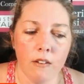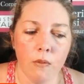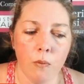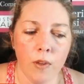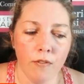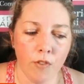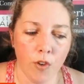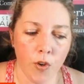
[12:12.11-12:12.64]

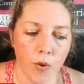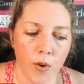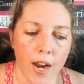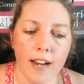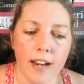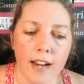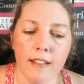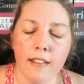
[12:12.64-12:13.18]
we've
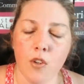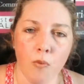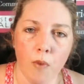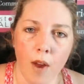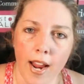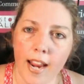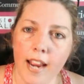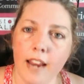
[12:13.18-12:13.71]
created this
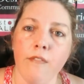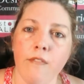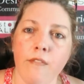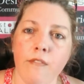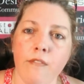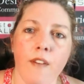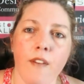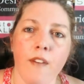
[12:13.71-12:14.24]
great
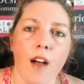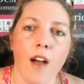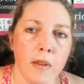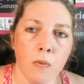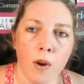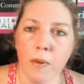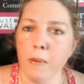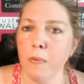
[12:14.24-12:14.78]
environment where
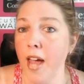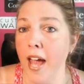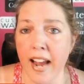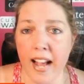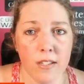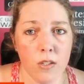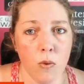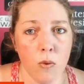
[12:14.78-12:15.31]
people can
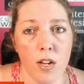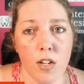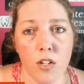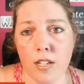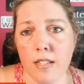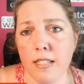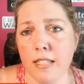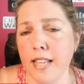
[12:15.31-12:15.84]
ask questions.